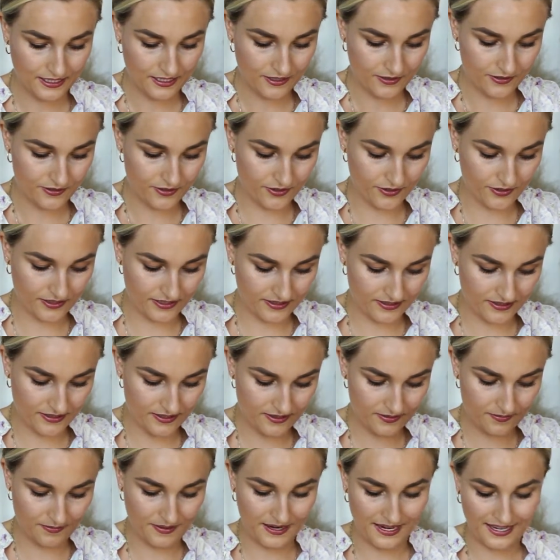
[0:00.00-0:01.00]
So this
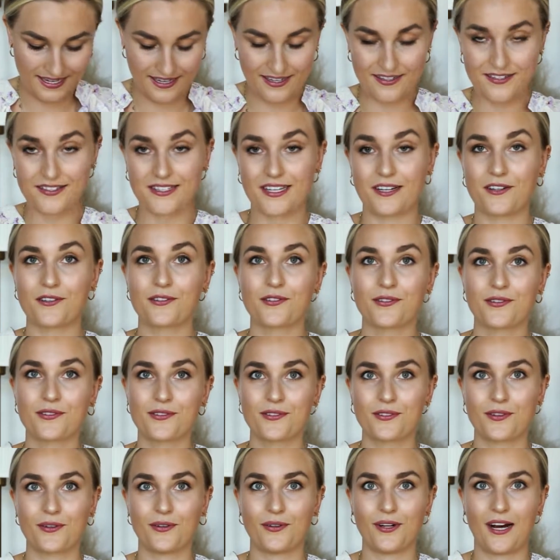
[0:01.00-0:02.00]
is my essential,
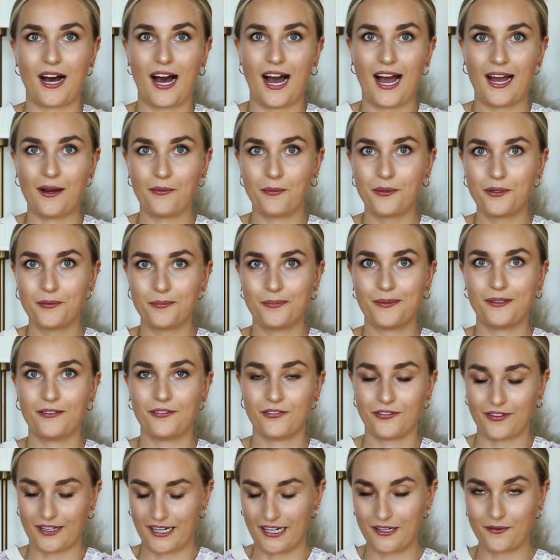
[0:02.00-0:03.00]
so I would be
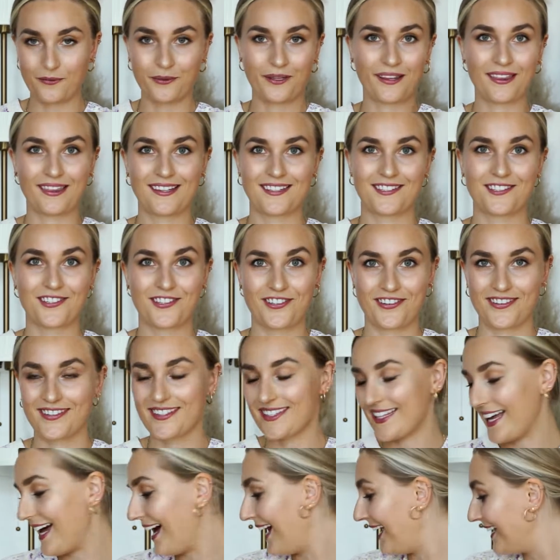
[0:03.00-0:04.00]
fine with just
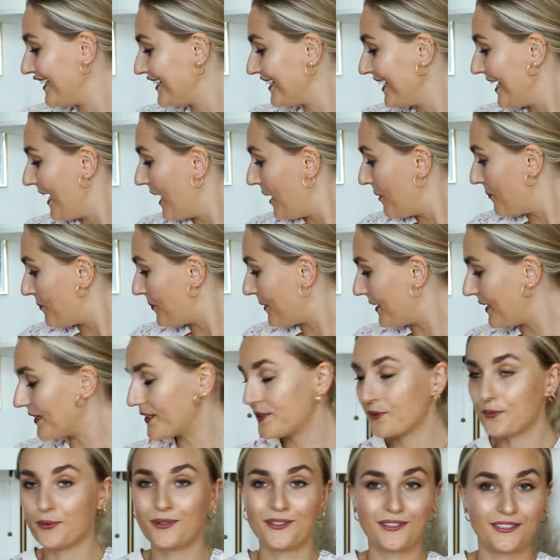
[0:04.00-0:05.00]
that, but
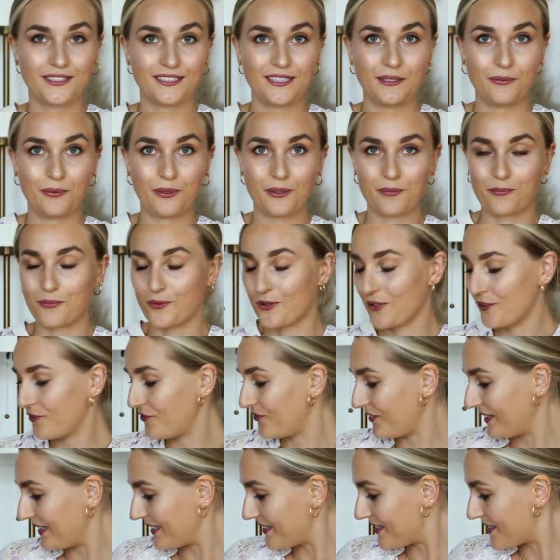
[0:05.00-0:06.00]
we'll see what more
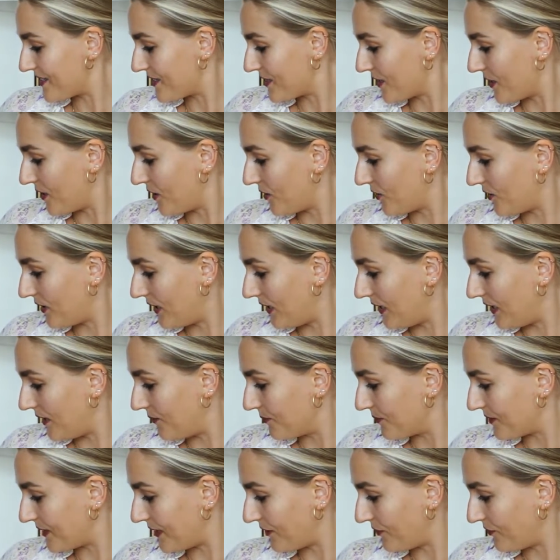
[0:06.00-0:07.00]
fits.
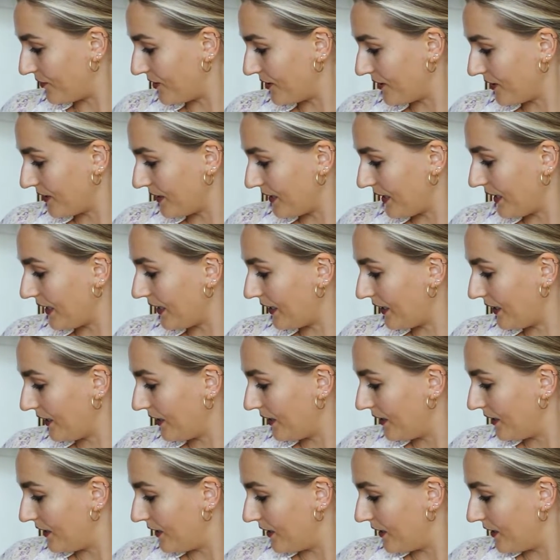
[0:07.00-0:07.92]
So definitely